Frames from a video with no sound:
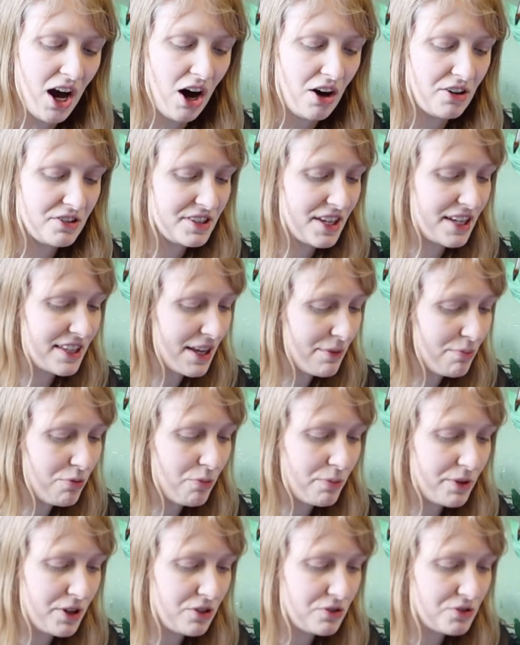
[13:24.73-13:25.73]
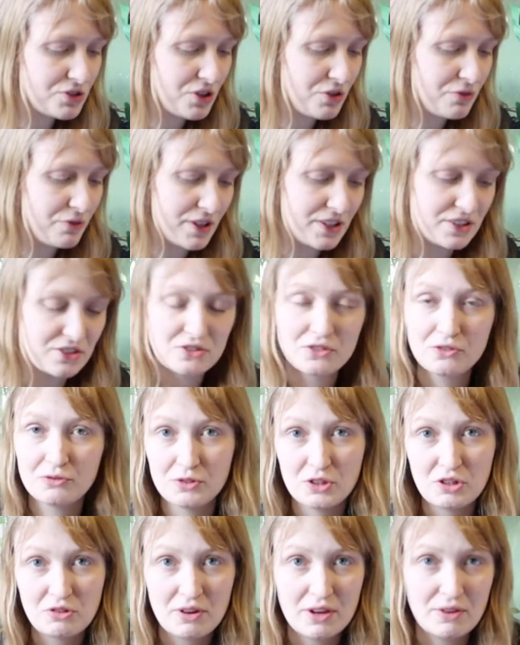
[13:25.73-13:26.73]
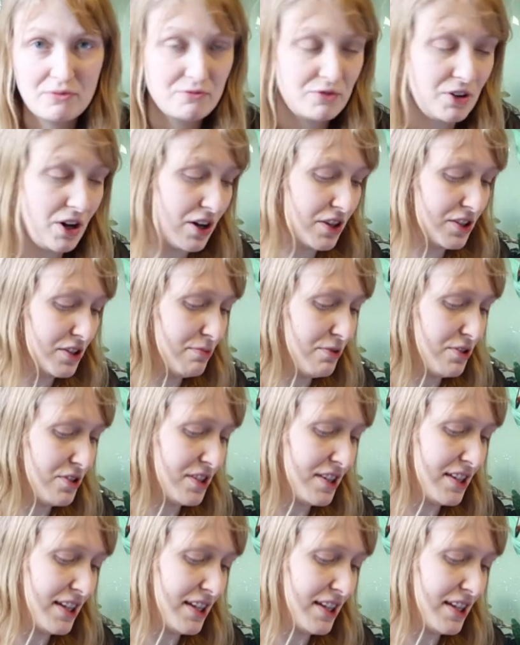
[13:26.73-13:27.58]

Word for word: I would say they're probably also feeding on a few invertebrates